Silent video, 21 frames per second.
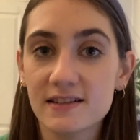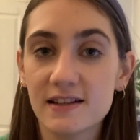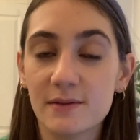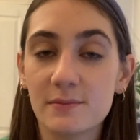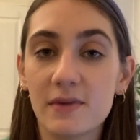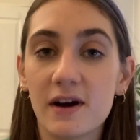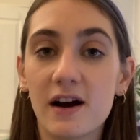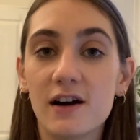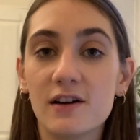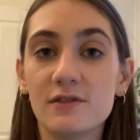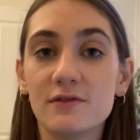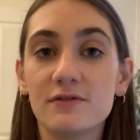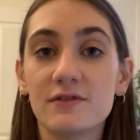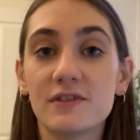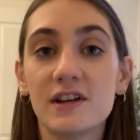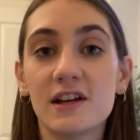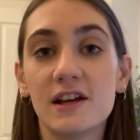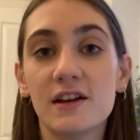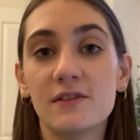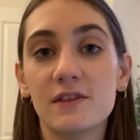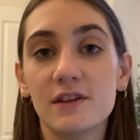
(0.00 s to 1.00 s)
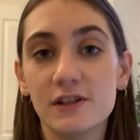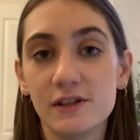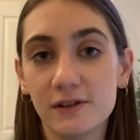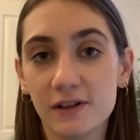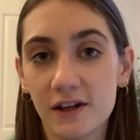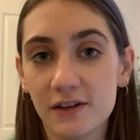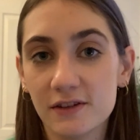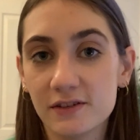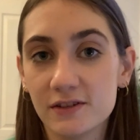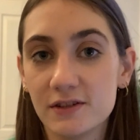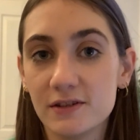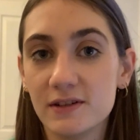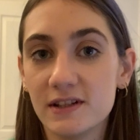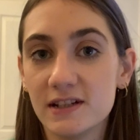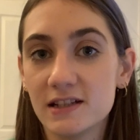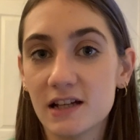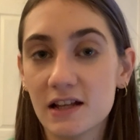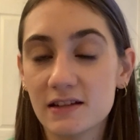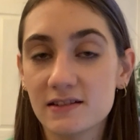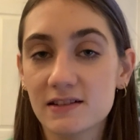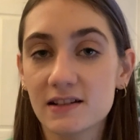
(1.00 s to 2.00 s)
I'm part of the Newcastle Uni
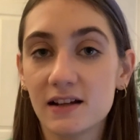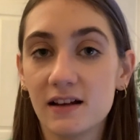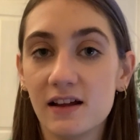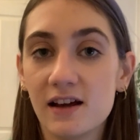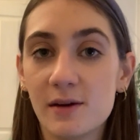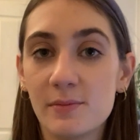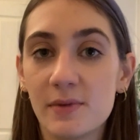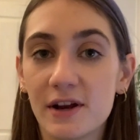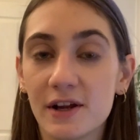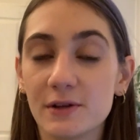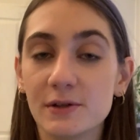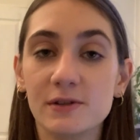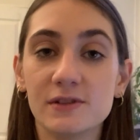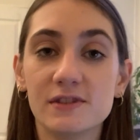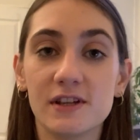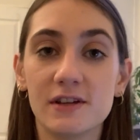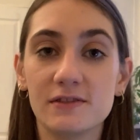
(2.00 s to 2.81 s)
Dance Club and I also